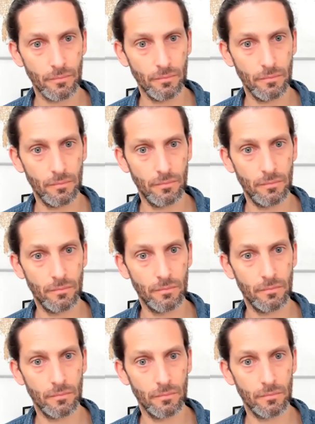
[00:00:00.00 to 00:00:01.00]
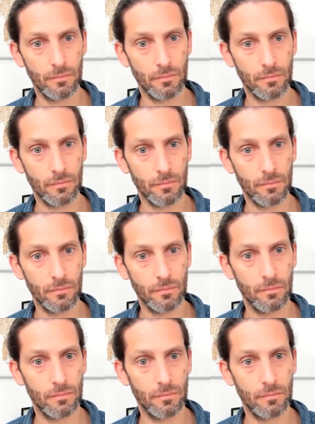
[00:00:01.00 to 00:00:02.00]

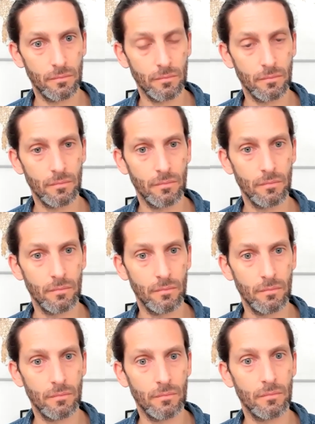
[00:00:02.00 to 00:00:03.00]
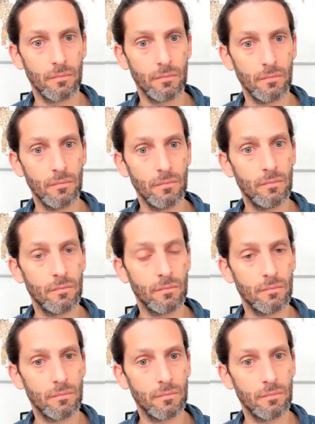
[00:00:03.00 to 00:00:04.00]

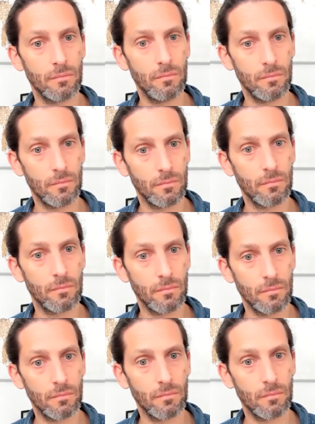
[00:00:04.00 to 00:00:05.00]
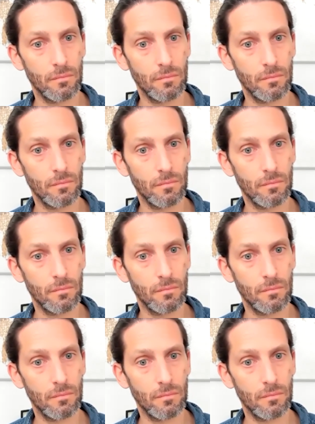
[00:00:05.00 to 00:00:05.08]
(silent)